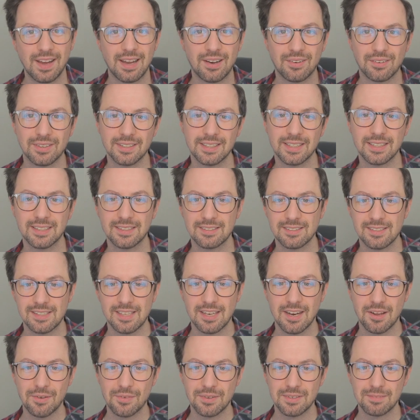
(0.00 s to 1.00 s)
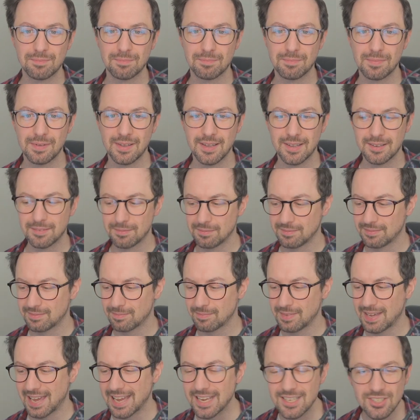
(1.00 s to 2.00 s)
out and, you know,
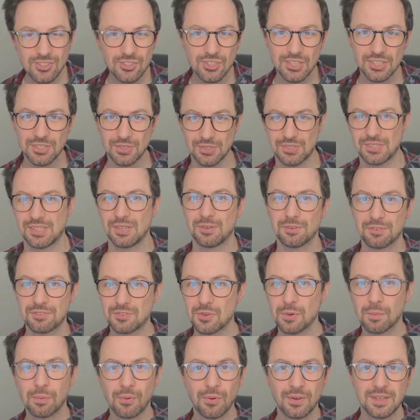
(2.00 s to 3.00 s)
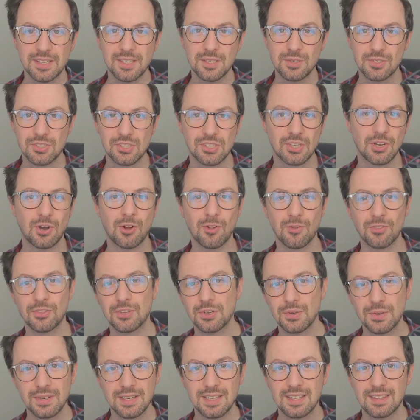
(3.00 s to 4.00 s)
and injure yourself to a point that you just can't
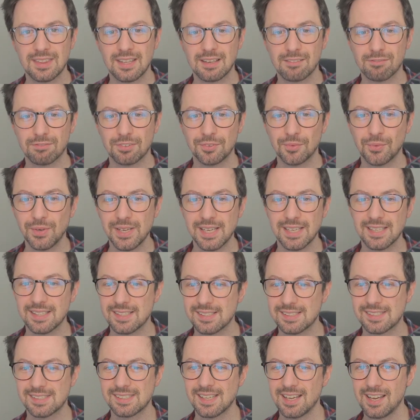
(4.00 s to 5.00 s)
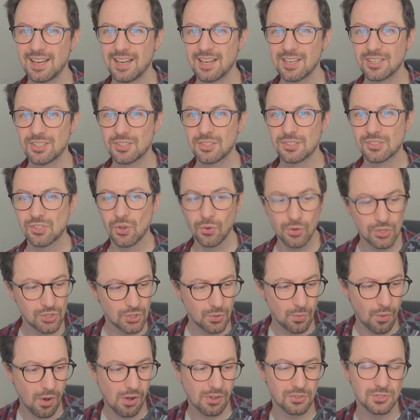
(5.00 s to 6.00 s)
do anything for weeks. As long as
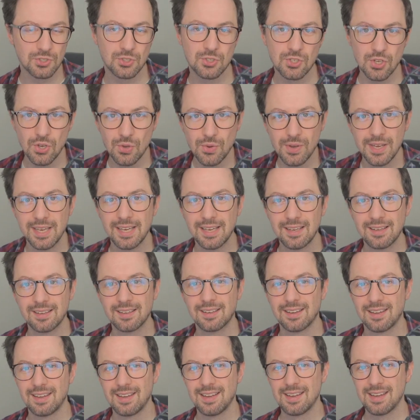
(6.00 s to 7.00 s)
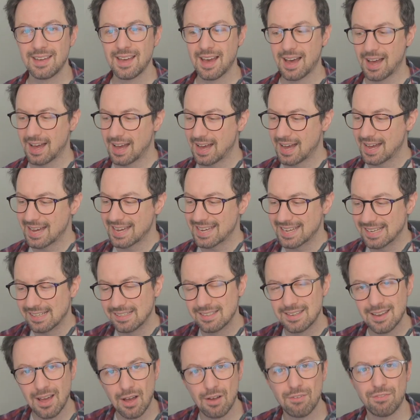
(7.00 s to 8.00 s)
you are doing
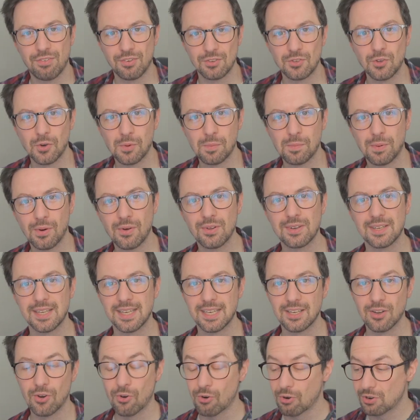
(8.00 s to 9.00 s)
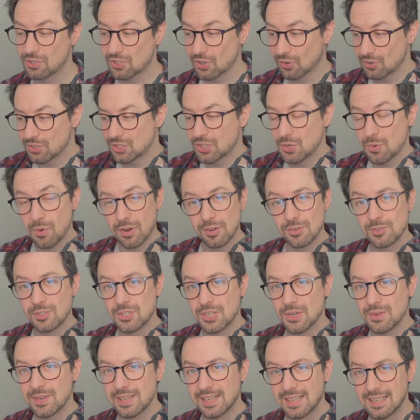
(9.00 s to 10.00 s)
enough on your body, or as long as you are
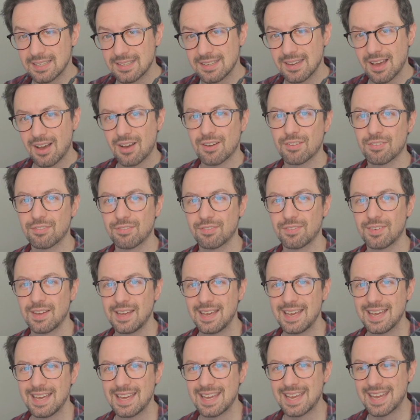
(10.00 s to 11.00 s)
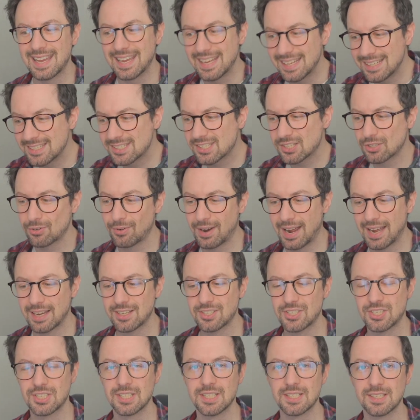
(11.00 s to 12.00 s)
doing enough
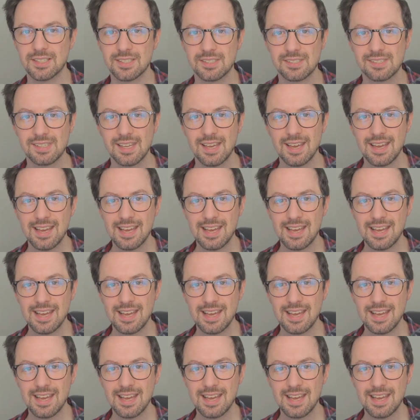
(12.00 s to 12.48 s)
interactions,